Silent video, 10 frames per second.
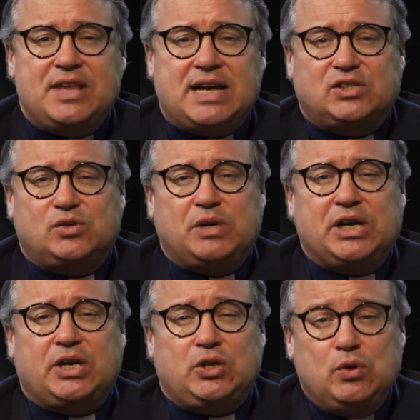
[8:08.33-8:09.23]
That's
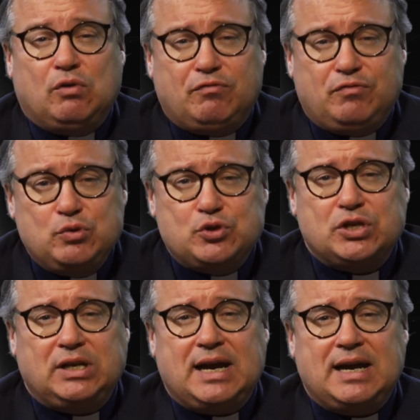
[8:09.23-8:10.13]
where your
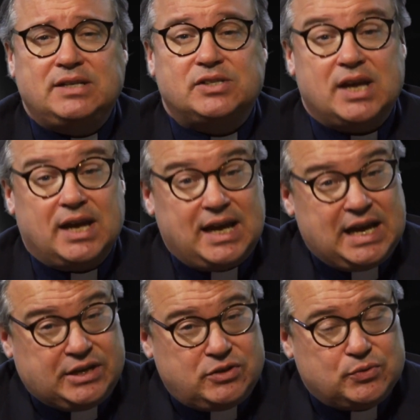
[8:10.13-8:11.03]
future lies
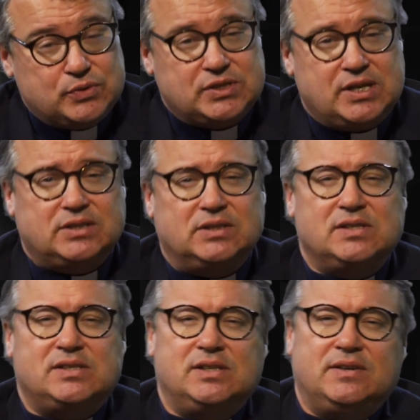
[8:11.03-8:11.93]
and your
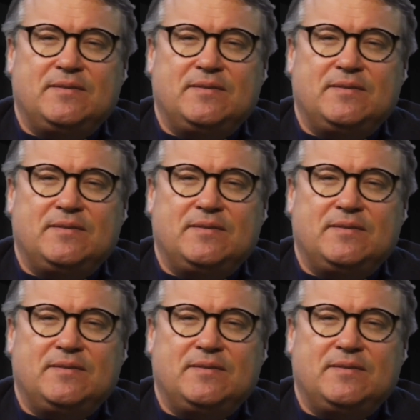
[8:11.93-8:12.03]
son's.